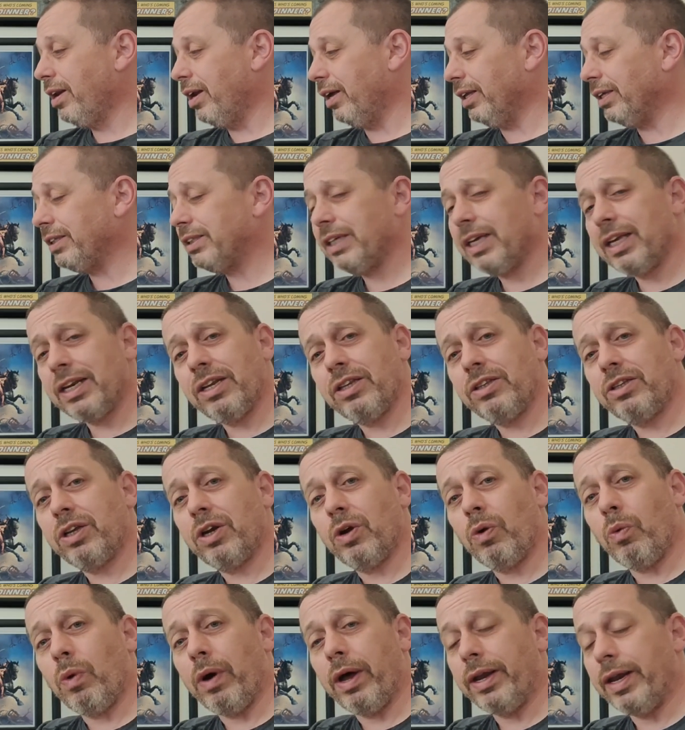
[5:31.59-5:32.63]
Now let's get
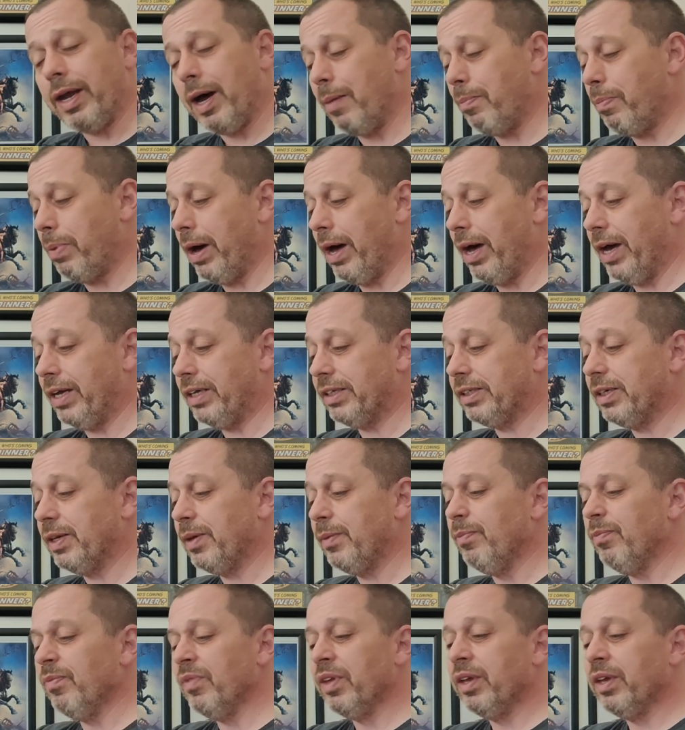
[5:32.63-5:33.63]
into the Whatnot buys.